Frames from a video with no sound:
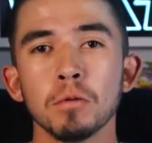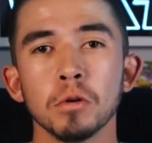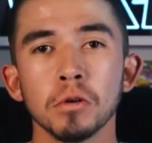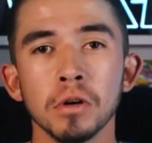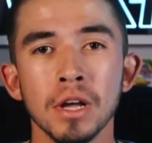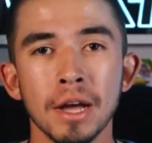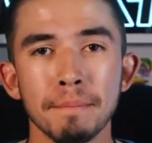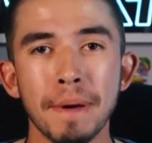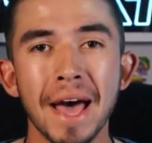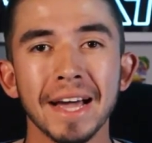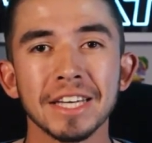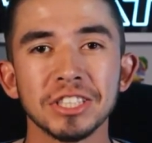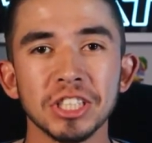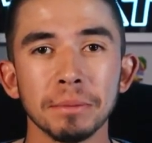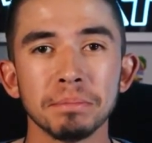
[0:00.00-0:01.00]
will
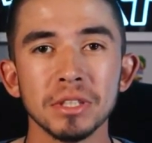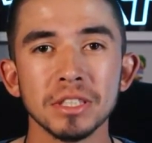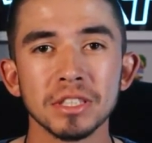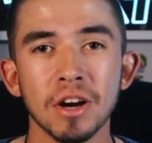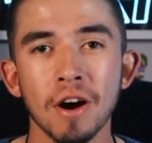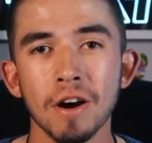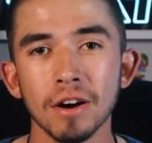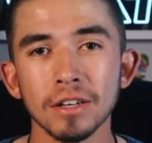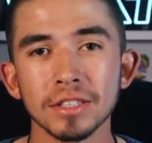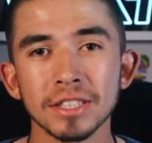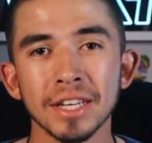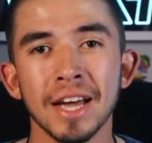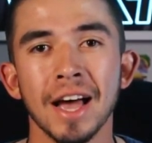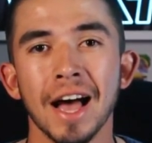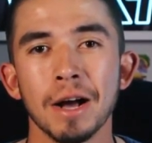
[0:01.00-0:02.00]
package up these
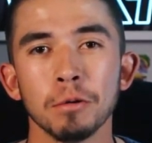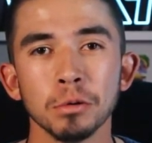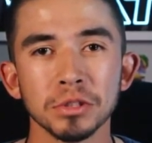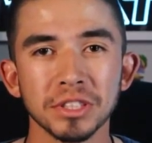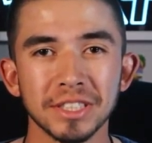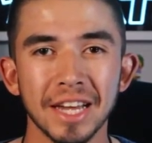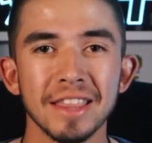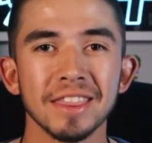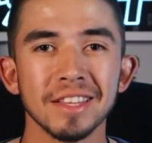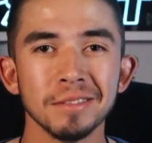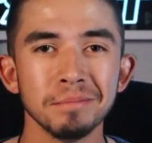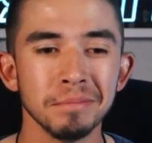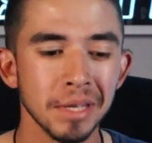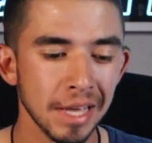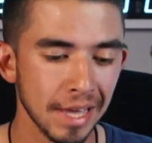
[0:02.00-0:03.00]
cards, I will send
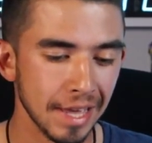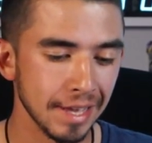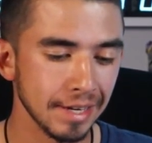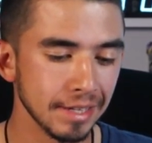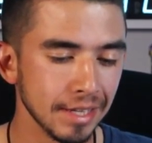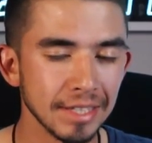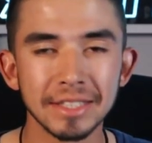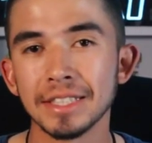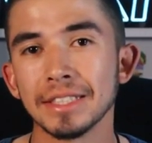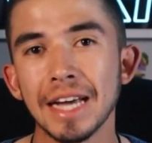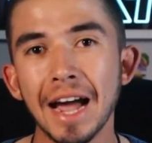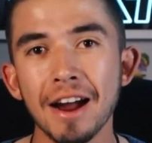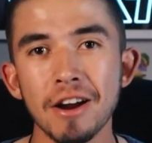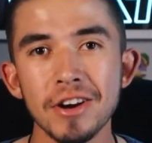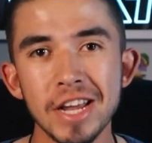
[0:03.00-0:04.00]
them in its
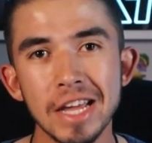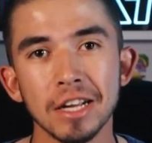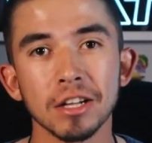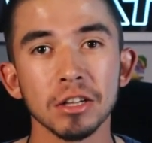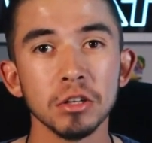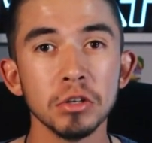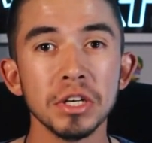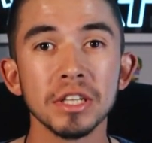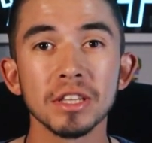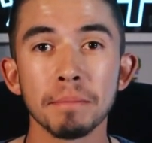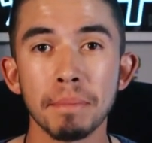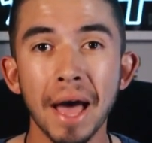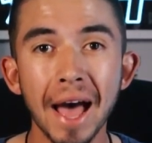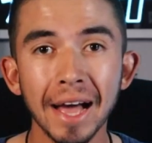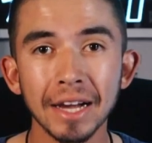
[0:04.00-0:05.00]
entirety, including the
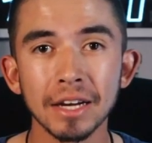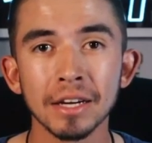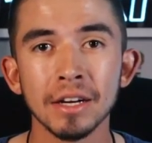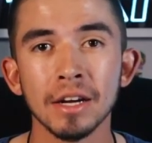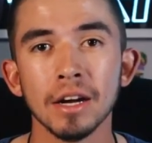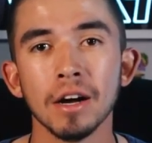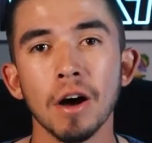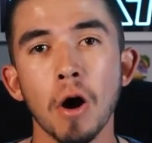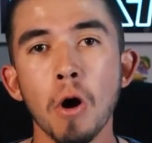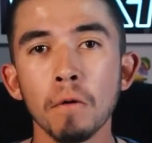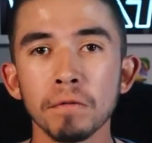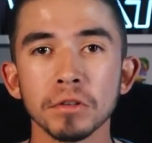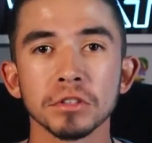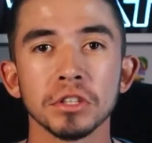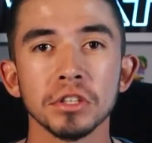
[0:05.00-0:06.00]
pack,
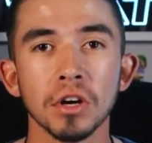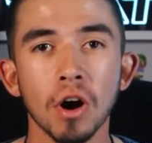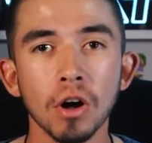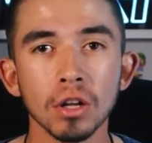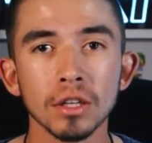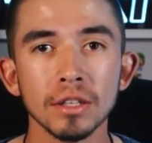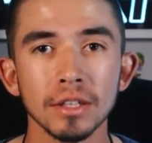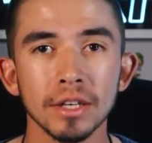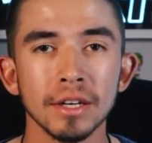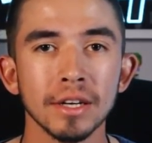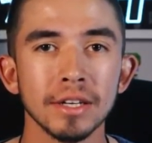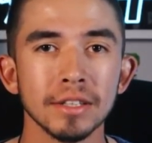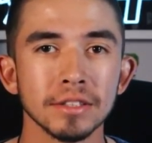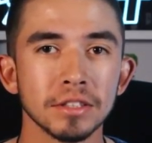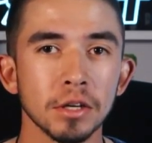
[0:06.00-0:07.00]
over to
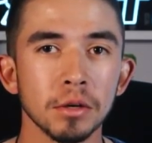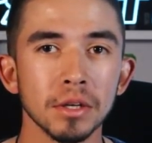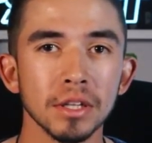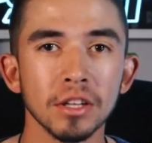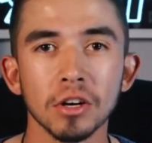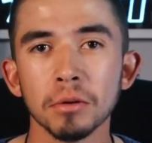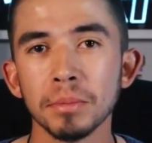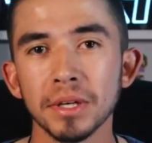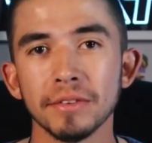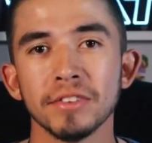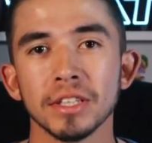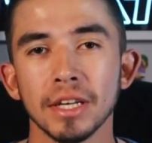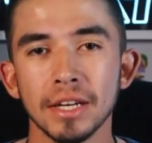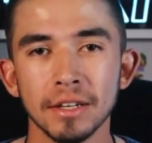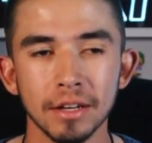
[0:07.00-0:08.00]
y'all. So a little bit
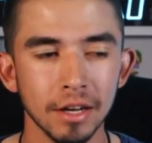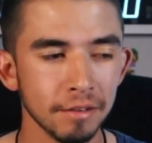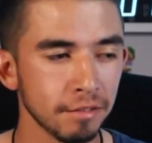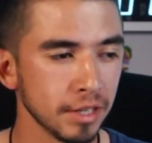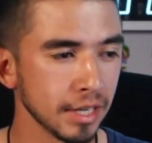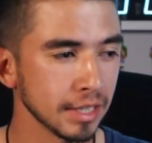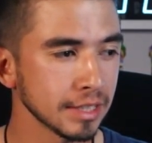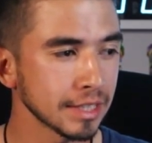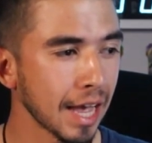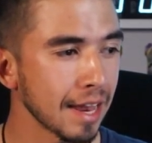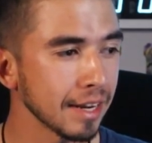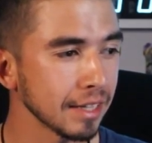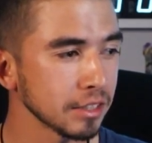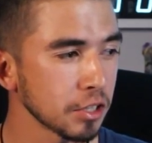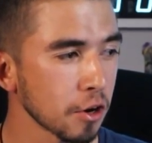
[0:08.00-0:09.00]
of an
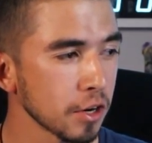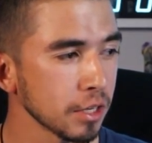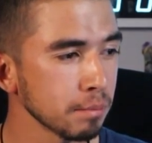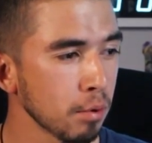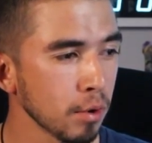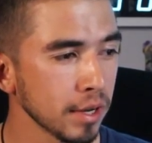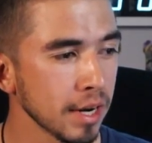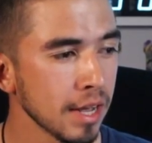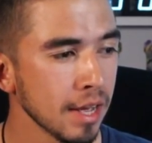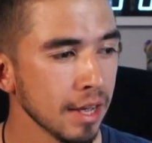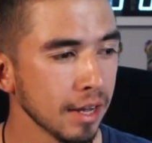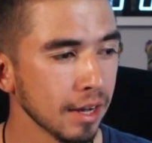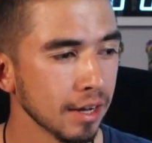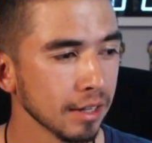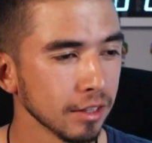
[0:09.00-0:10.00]
exciting turning point,
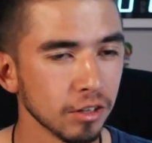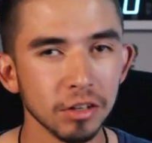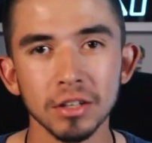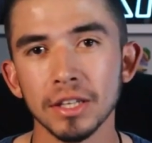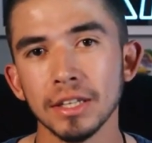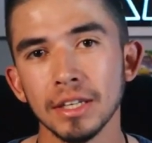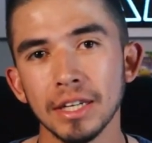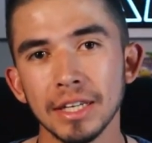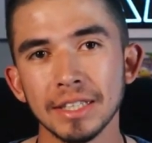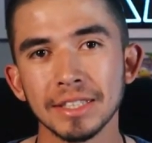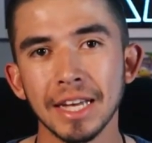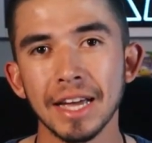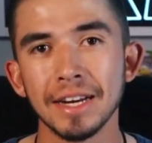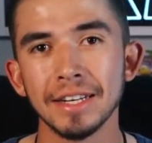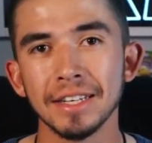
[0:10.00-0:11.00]
a little
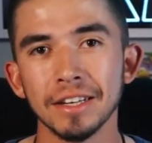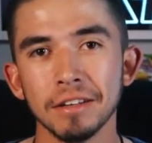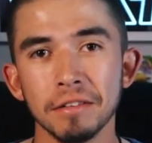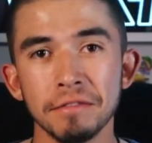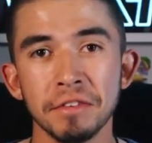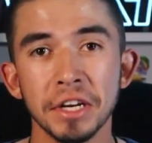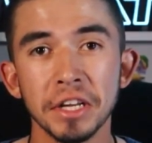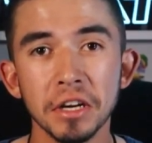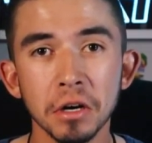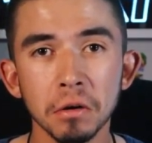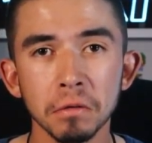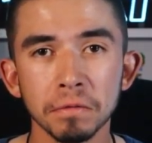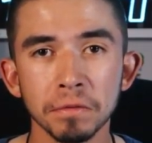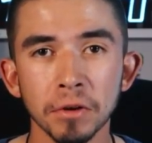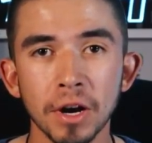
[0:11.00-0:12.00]
exciting
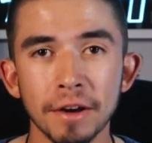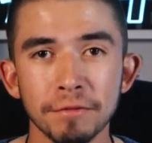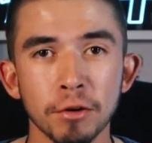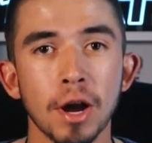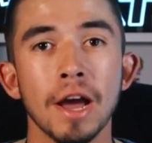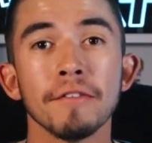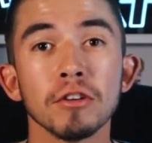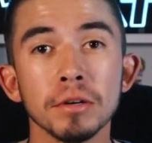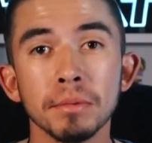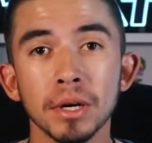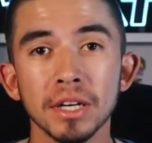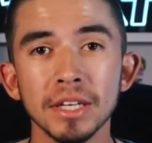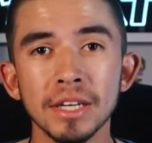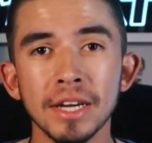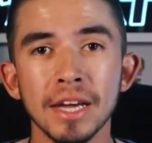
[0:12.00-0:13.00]
video for
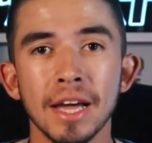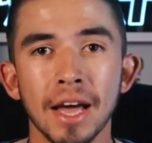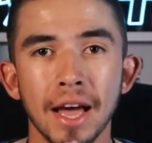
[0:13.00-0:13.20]
everybody.